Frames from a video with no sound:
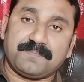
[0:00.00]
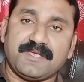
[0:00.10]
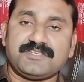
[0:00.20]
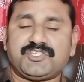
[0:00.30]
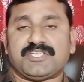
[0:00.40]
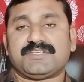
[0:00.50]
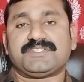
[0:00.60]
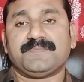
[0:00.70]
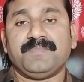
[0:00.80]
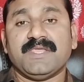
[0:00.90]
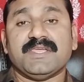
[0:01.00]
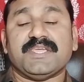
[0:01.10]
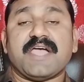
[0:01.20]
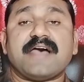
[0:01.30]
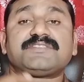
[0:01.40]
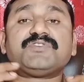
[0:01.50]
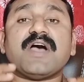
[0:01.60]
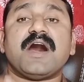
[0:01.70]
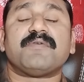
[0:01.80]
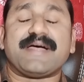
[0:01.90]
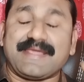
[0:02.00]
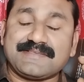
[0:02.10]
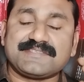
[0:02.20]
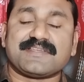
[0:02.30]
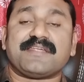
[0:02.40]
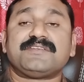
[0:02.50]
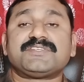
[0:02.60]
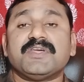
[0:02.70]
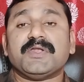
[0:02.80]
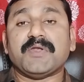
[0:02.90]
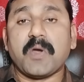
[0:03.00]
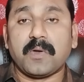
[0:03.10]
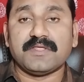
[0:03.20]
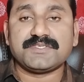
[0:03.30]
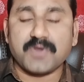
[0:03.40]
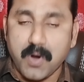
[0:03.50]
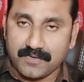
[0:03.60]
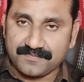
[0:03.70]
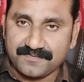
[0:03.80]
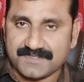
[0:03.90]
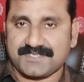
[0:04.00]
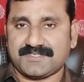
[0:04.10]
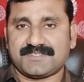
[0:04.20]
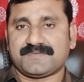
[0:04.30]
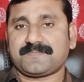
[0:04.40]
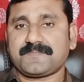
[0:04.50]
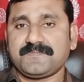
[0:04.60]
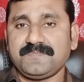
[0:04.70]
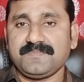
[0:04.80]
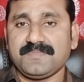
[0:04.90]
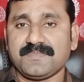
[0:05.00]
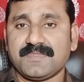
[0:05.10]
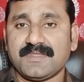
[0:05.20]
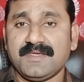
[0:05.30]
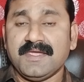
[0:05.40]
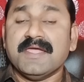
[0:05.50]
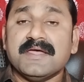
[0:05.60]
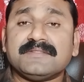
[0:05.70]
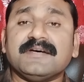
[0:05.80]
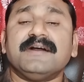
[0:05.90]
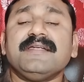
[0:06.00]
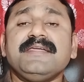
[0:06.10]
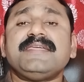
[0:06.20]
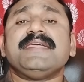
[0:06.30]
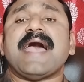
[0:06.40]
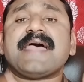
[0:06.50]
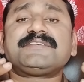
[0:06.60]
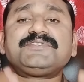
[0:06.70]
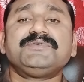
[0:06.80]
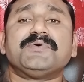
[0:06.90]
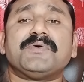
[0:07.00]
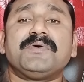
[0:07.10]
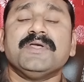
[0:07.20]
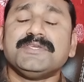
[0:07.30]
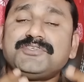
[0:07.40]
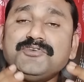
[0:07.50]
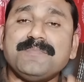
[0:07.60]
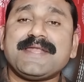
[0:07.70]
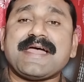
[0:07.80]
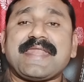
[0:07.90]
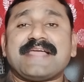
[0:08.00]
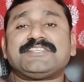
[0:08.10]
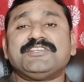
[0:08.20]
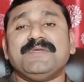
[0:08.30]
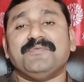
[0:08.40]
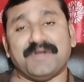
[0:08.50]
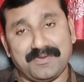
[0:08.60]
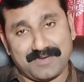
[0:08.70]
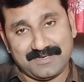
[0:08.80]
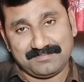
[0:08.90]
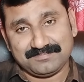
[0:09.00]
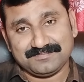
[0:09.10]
the patient. He has to have an excellent knowledge of physics. Thirdly, he has to know human anatomy very well.